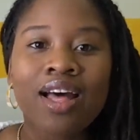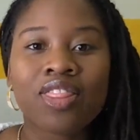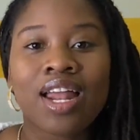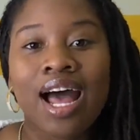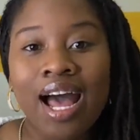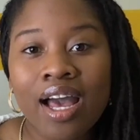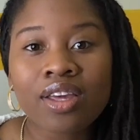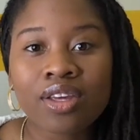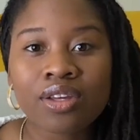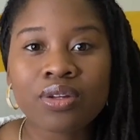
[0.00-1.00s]
that
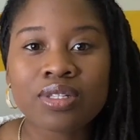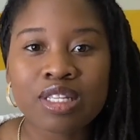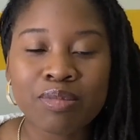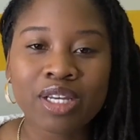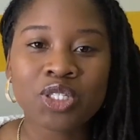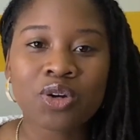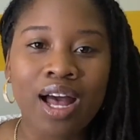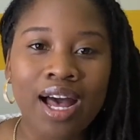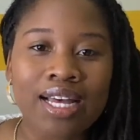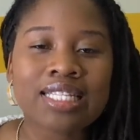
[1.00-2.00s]
I use to make
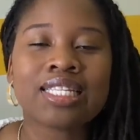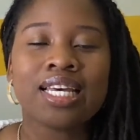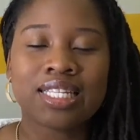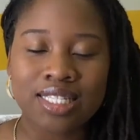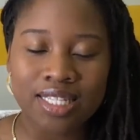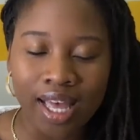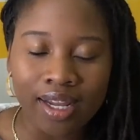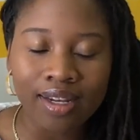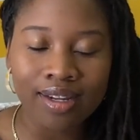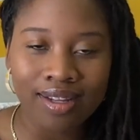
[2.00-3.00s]
sure I stay
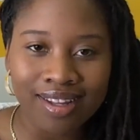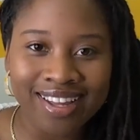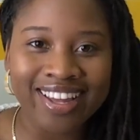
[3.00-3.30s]
zen and